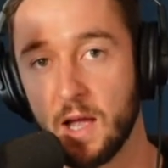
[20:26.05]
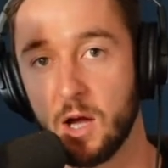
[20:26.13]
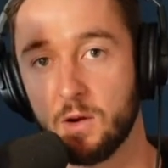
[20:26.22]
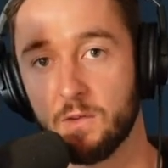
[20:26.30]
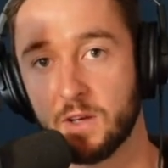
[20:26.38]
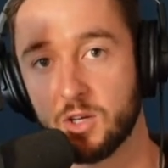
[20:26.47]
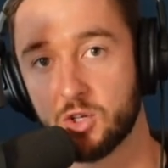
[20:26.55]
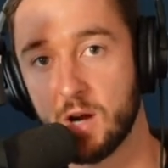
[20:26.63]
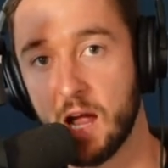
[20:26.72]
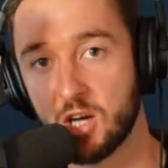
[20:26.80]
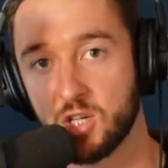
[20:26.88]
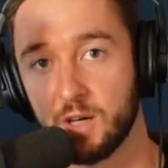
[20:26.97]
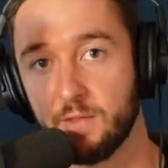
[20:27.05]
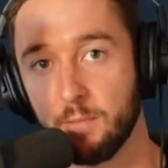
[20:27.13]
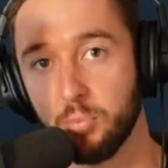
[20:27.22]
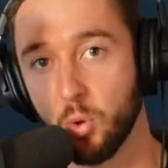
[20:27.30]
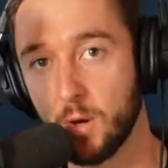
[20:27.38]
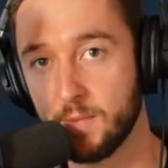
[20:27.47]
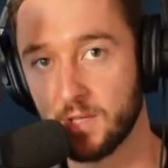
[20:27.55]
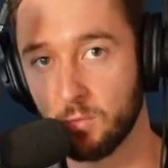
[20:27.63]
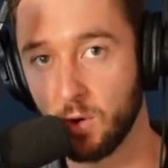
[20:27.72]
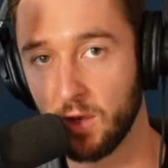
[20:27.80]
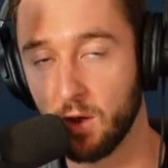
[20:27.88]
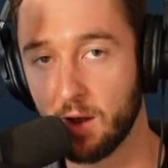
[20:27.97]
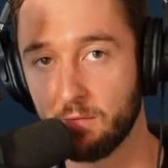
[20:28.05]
out of a contraction of employment and whatnot.